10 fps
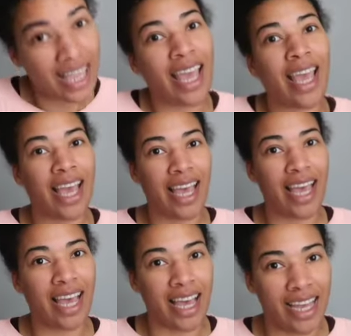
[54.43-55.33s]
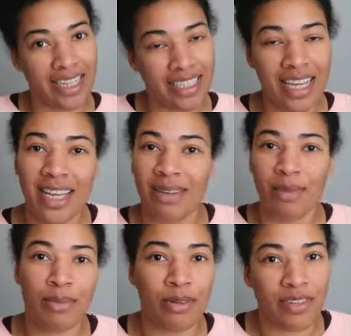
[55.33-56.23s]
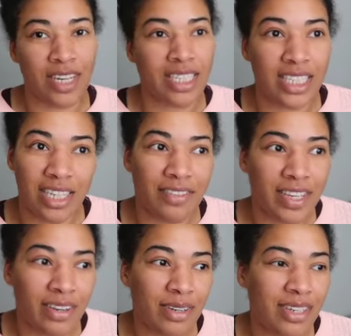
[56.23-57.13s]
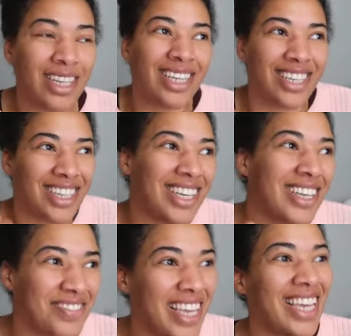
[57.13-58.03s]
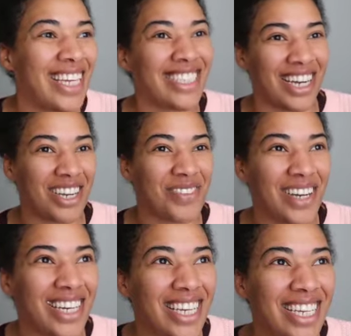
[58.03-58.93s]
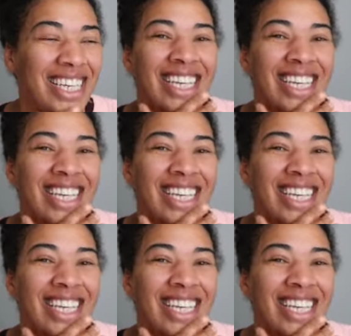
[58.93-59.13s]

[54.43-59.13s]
and my boyfriend got sick of hearing me talk about it.